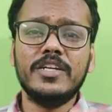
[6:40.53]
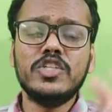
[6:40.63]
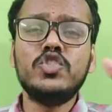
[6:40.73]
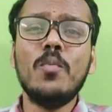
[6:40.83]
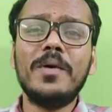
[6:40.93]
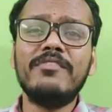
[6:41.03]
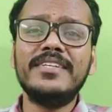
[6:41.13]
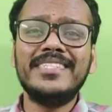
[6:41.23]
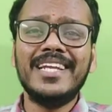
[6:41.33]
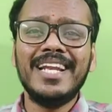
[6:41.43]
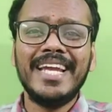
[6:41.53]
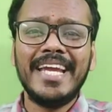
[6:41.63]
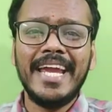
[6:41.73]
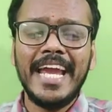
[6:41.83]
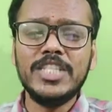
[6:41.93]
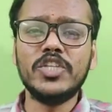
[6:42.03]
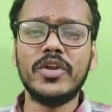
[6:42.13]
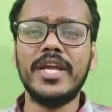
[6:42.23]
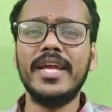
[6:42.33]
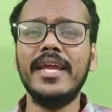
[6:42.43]
superficial
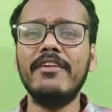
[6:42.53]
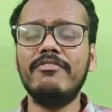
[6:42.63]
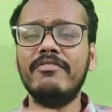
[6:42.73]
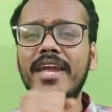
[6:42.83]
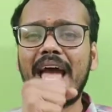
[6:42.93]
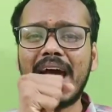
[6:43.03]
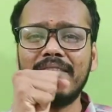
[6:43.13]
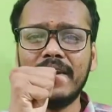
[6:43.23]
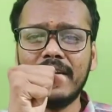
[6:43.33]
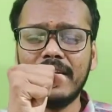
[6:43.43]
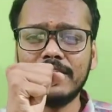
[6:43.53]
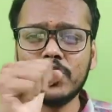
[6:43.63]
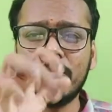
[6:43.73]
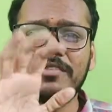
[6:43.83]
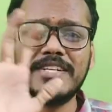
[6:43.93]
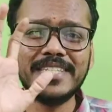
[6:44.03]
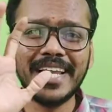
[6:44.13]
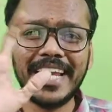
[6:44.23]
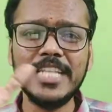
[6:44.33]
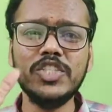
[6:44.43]
injury. If we have a
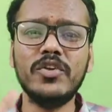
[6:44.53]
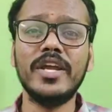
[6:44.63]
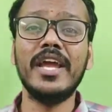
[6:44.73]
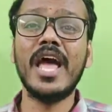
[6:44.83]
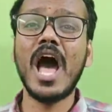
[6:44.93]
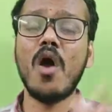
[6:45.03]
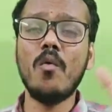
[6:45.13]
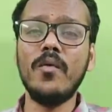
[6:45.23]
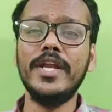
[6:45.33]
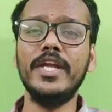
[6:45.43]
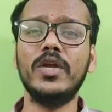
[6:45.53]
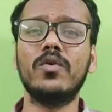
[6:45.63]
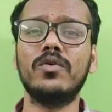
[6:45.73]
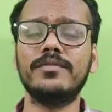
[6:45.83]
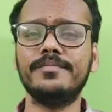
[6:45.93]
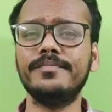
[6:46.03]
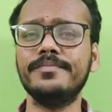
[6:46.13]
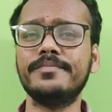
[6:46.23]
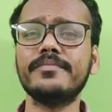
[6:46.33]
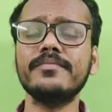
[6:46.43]
superficial injury, how we need to code?
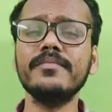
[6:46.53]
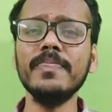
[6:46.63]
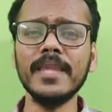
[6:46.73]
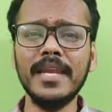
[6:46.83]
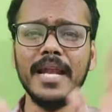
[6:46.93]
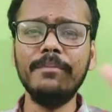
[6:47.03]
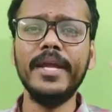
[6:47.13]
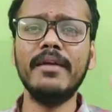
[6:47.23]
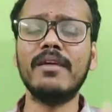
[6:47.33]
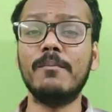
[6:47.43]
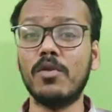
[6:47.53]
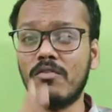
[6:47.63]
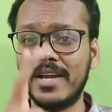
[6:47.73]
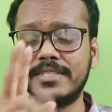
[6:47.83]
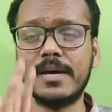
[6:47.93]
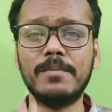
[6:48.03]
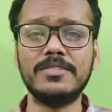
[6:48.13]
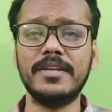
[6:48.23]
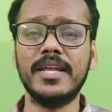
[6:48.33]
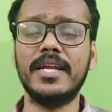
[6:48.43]
Let me give a couple of examples
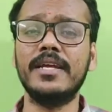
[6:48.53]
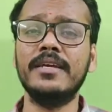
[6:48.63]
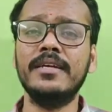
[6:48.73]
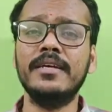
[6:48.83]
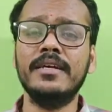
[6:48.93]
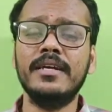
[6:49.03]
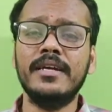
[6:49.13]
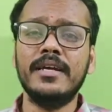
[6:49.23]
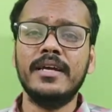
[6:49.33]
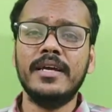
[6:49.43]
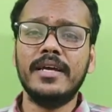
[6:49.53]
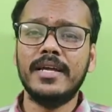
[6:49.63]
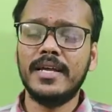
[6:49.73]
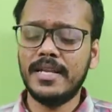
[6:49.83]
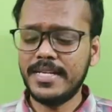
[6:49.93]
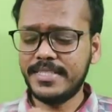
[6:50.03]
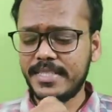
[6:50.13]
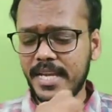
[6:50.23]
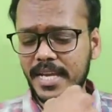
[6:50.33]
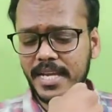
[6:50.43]
for that. Let's
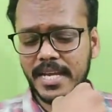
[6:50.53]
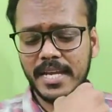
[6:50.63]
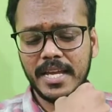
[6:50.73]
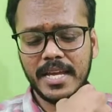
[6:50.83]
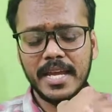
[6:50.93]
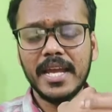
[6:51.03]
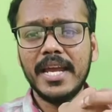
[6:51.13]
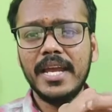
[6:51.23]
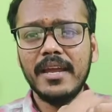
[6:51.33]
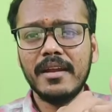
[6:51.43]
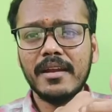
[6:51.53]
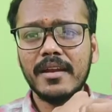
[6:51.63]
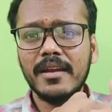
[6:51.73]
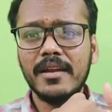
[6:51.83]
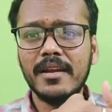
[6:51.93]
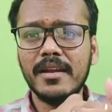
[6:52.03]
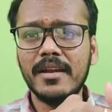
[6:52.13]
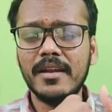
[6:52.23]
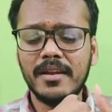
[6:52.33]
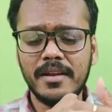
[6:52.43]
take here,
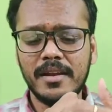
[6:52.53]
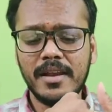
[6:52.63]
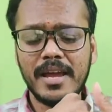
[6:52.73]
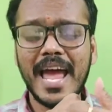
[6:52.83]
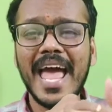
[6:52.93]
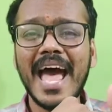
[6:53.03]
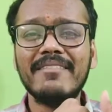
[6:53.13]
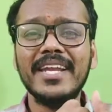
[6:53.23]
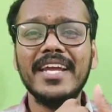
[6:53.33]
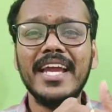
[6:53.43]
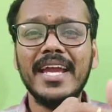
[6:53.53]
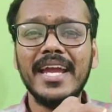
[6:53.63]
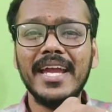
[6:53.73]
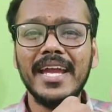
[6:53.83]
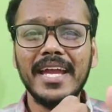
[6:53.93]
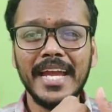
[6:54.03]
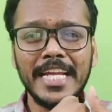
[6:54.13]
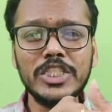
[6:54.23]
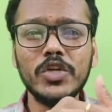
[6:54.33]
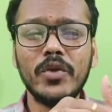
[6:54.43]
I have an
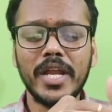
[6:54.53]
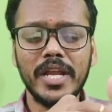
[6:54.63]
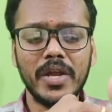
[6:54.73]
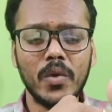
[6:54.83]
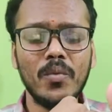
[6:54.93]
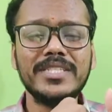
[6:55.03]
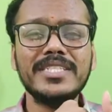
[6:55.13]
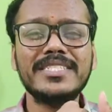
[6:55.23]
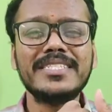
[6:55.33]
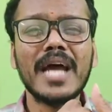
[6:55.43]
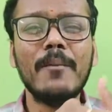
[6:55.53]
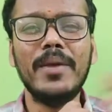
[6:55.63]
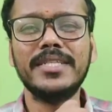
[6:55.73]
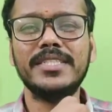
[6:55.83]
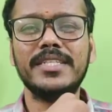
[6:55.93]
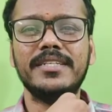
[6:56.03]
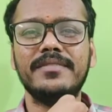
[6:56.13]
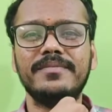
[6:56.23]
injury which is abrasion,